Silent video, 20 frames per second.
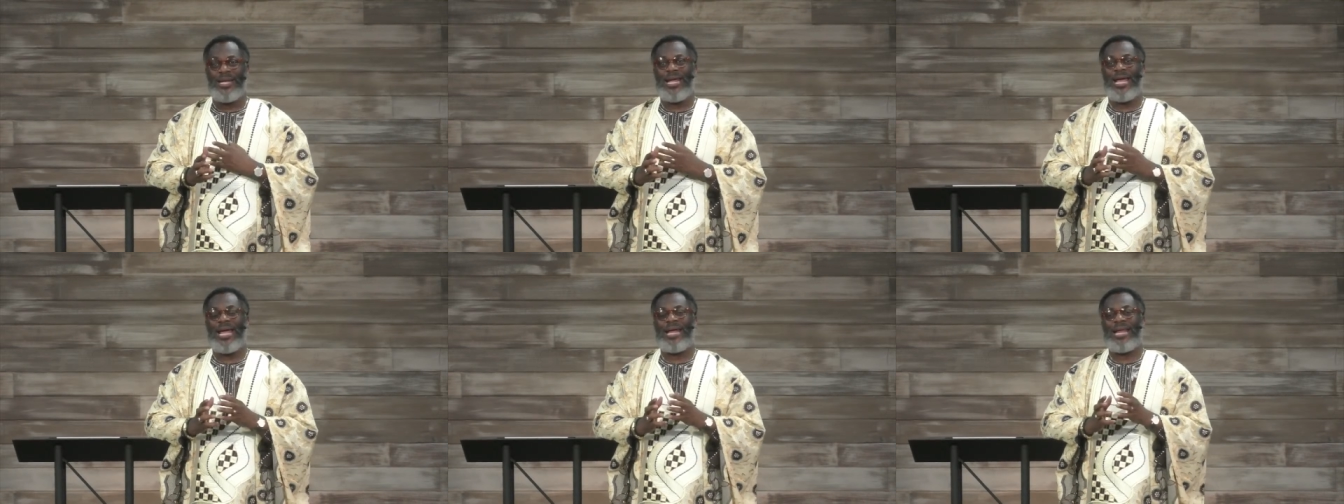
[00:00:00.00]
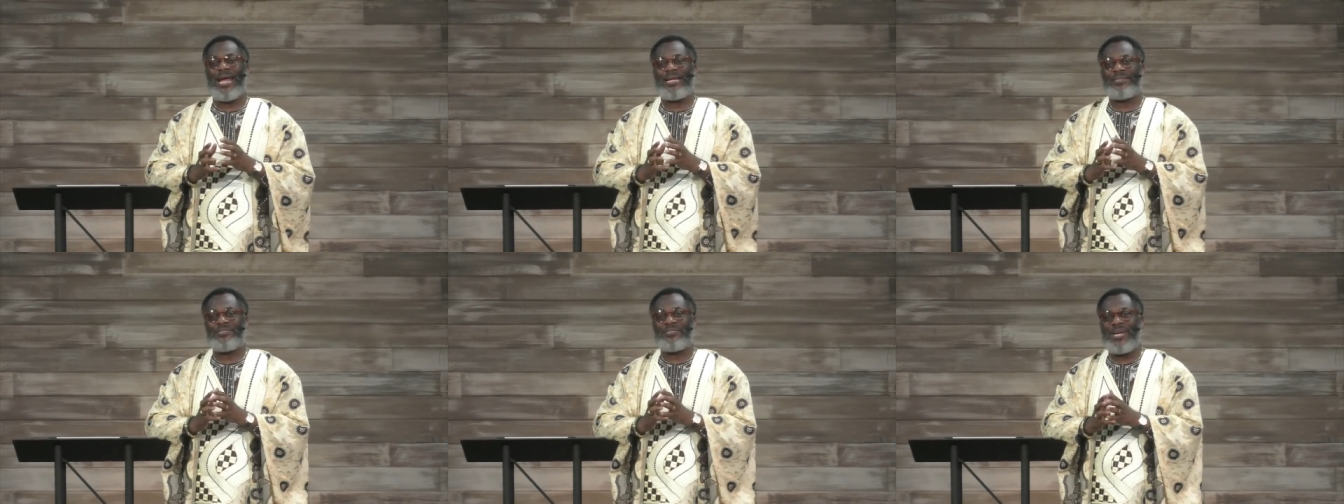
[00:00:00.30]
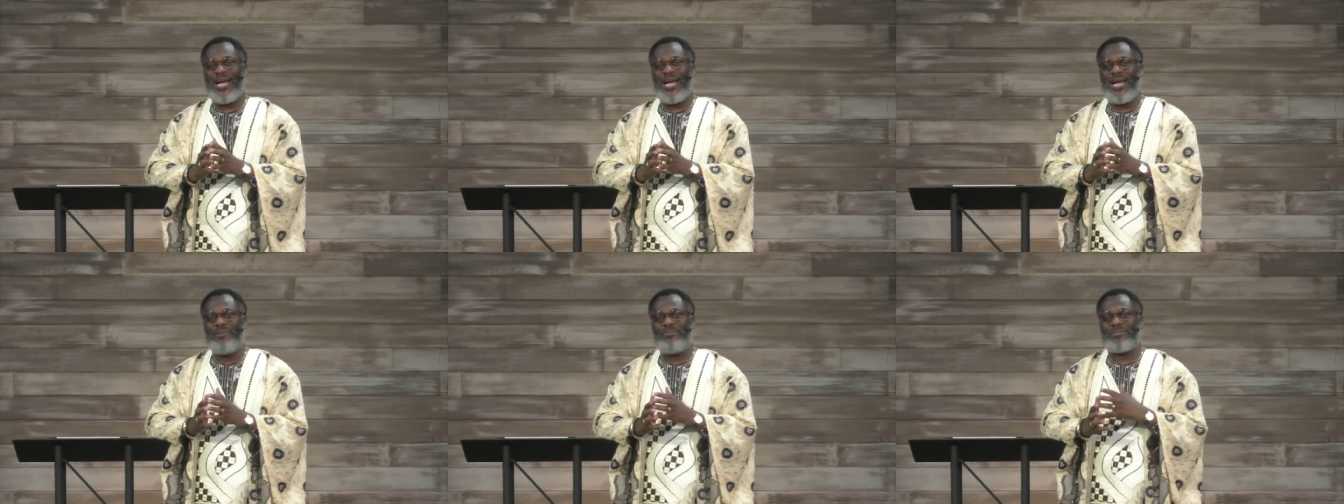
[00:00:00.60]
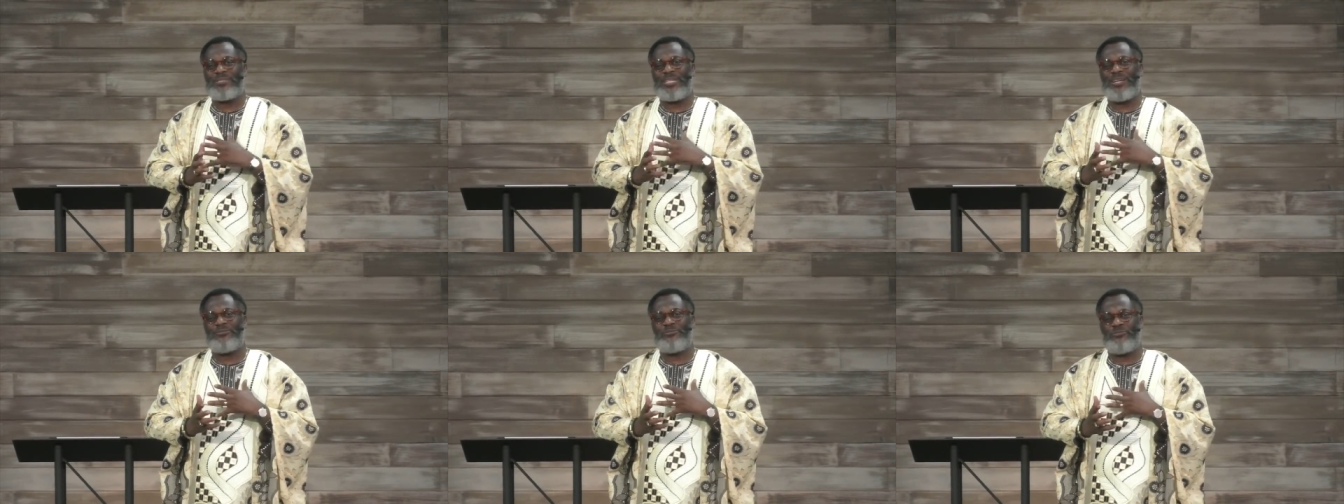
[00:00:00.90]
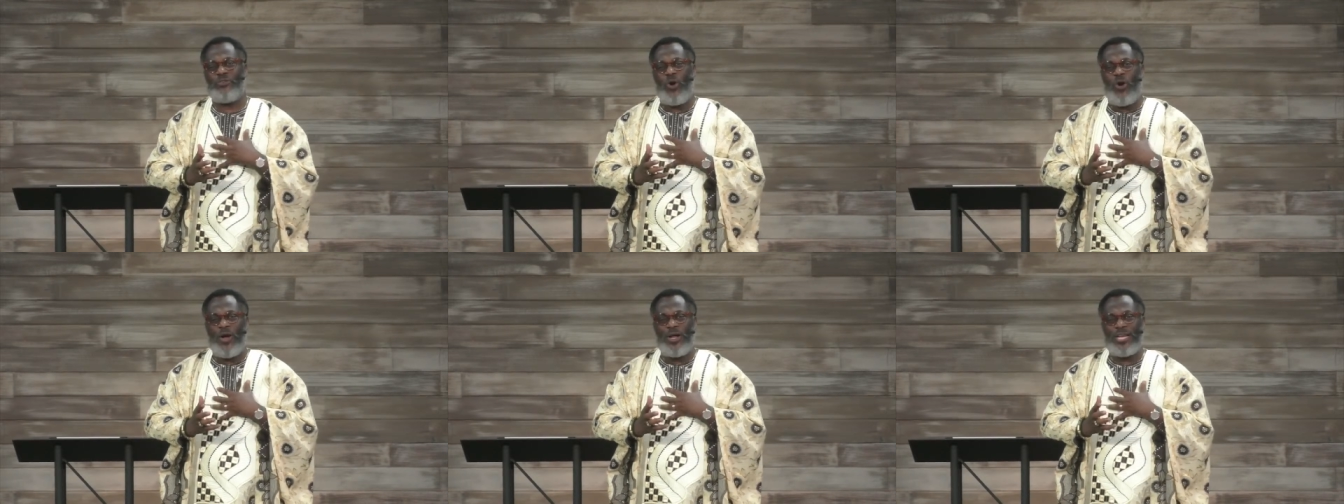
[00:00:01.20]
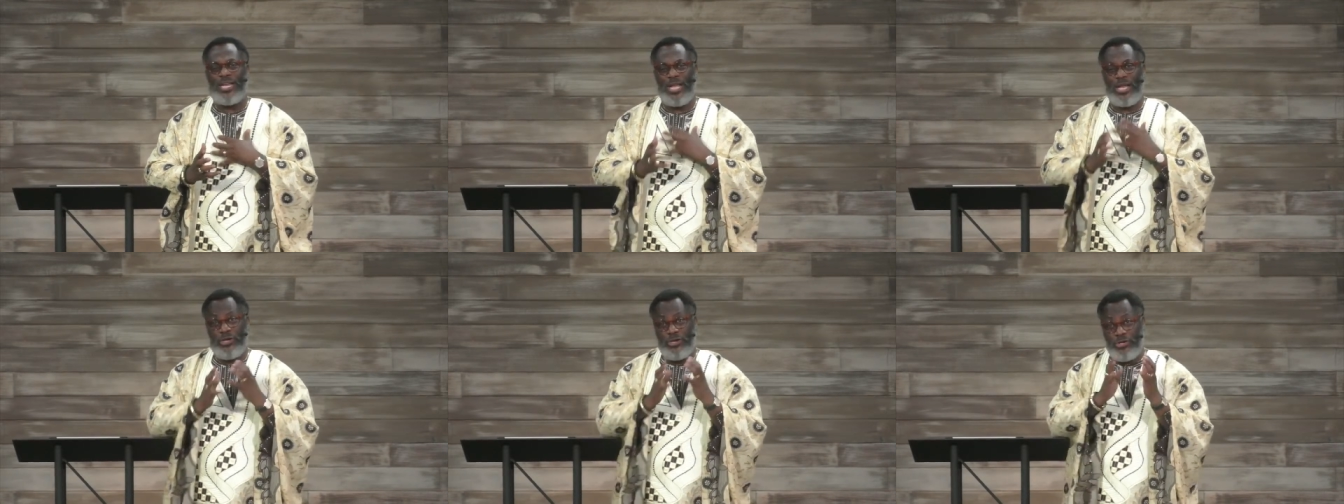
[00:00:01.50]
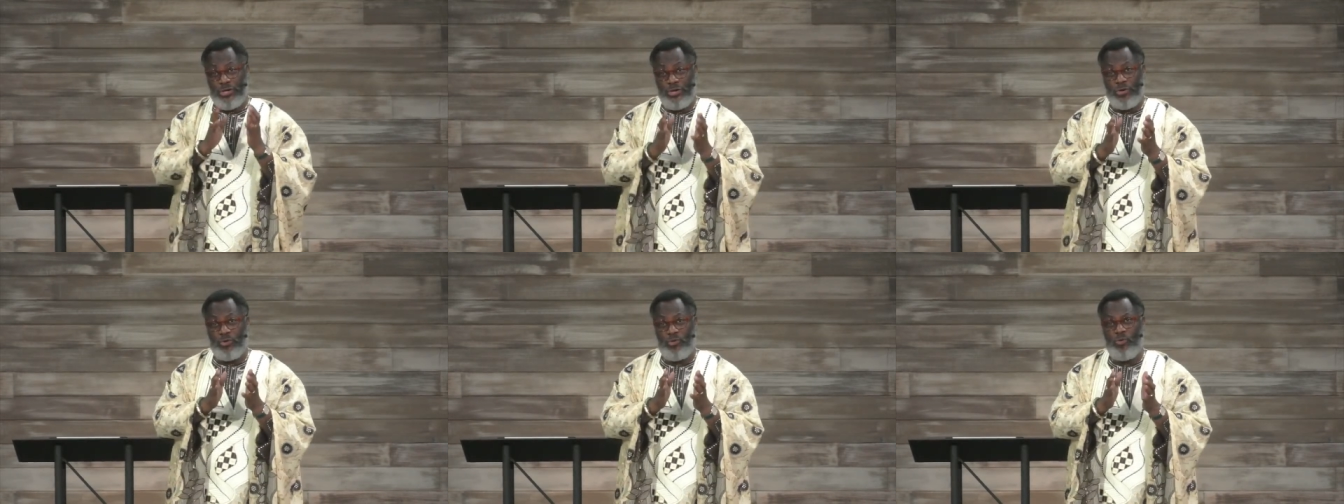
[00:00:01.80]
And at times, the void in
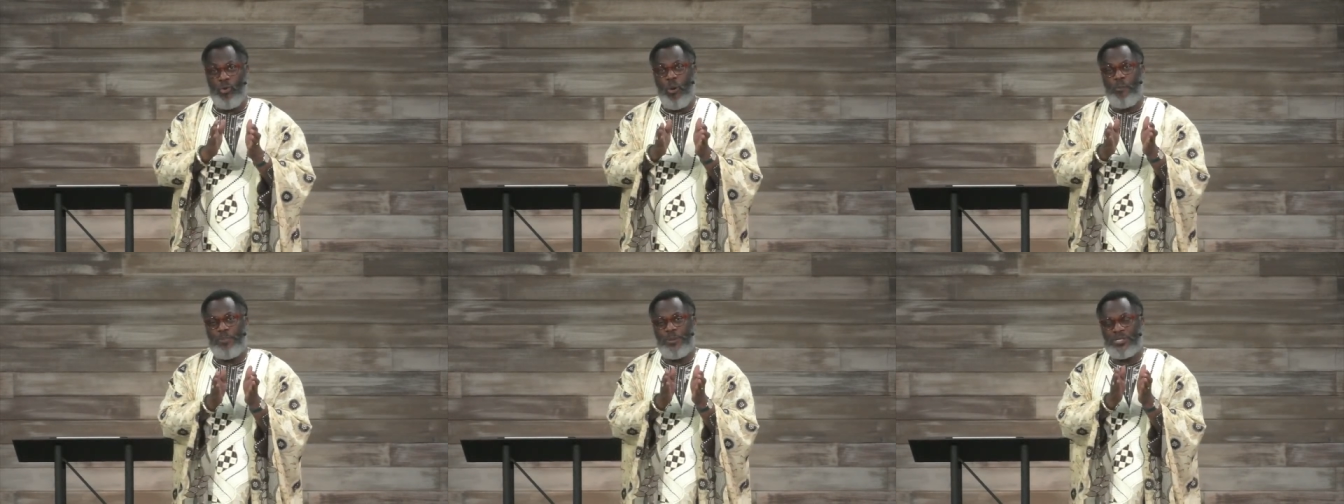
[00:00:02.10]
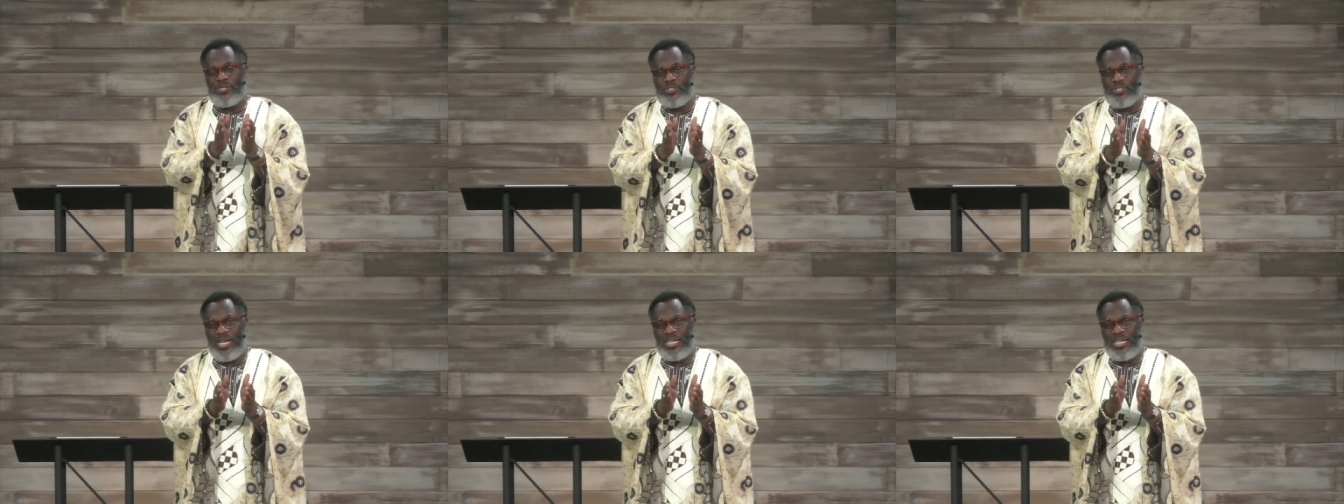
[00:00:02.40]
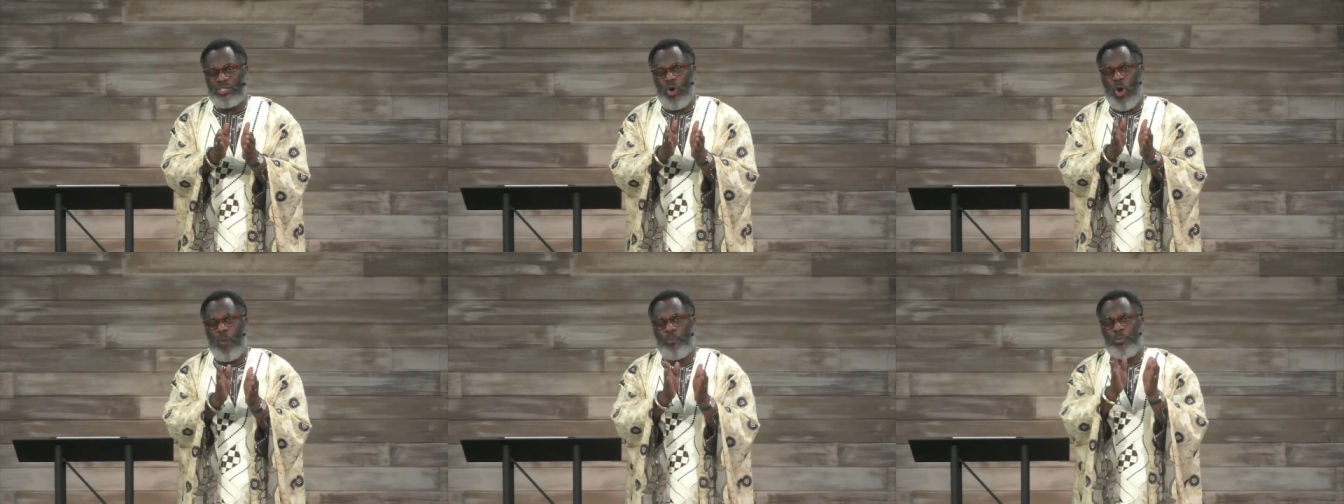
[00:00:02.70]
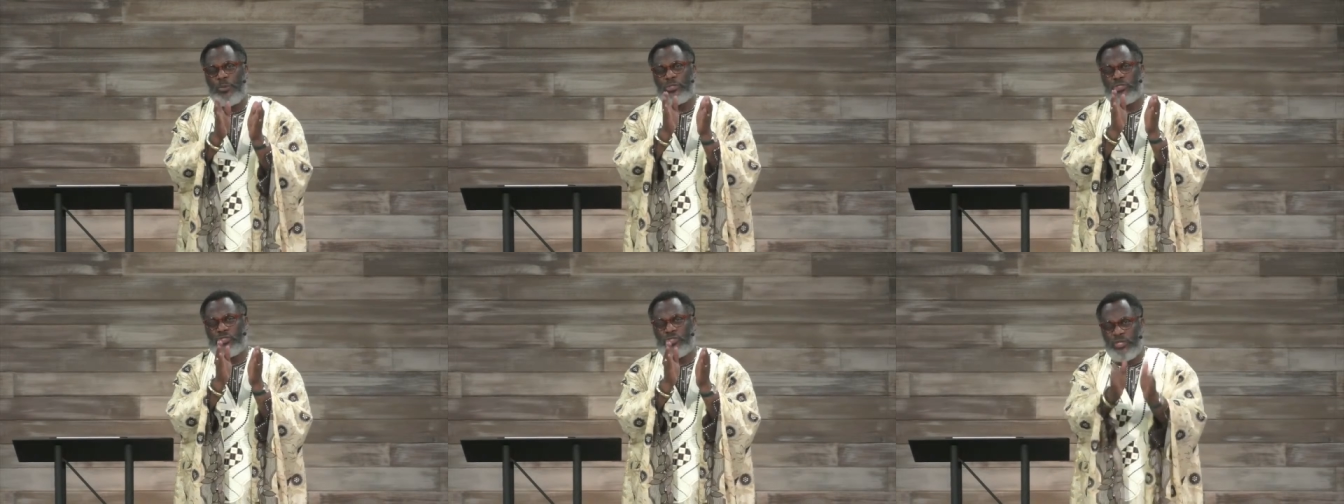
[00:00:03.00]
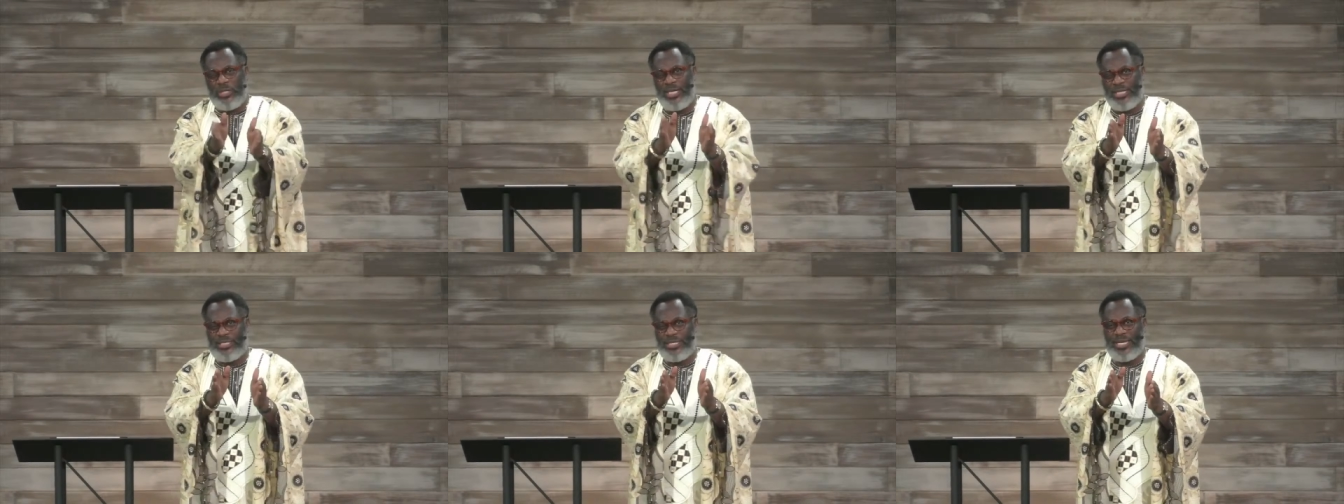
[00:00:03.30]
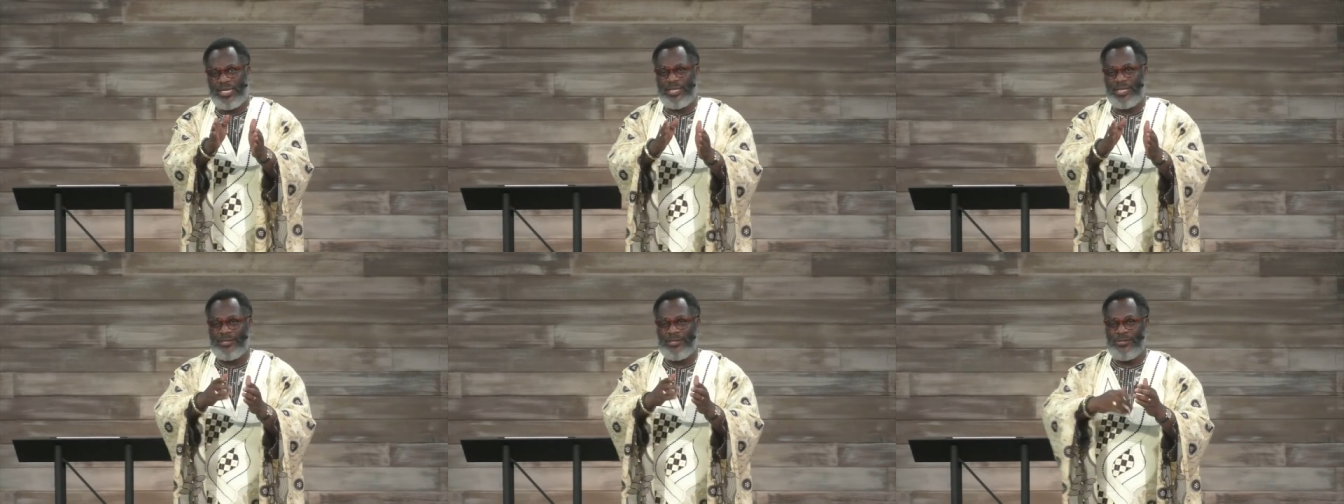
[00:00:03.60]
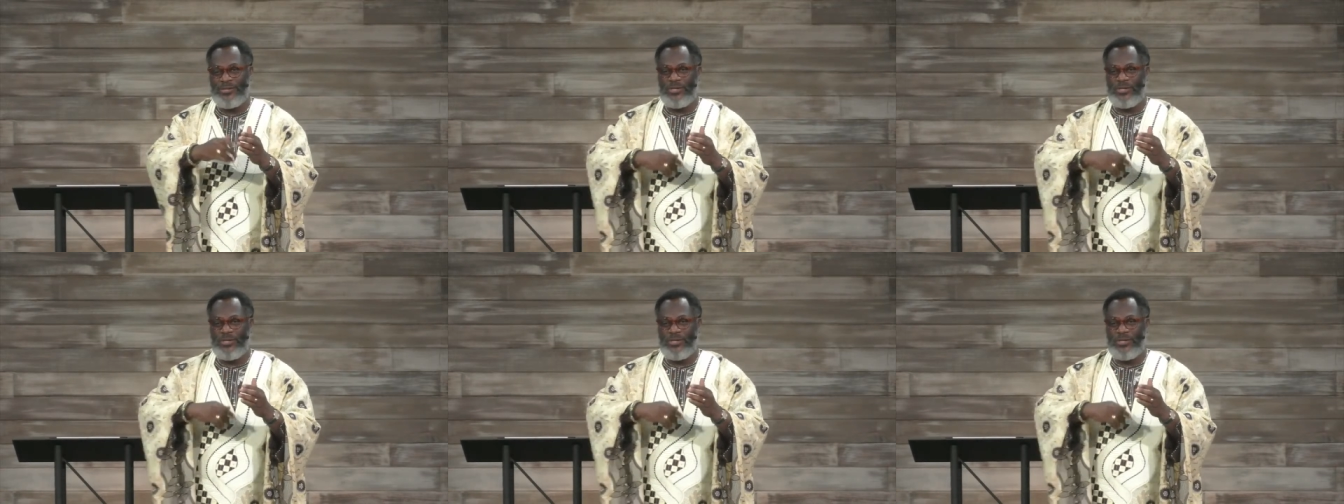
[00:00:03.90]
you will present opportunity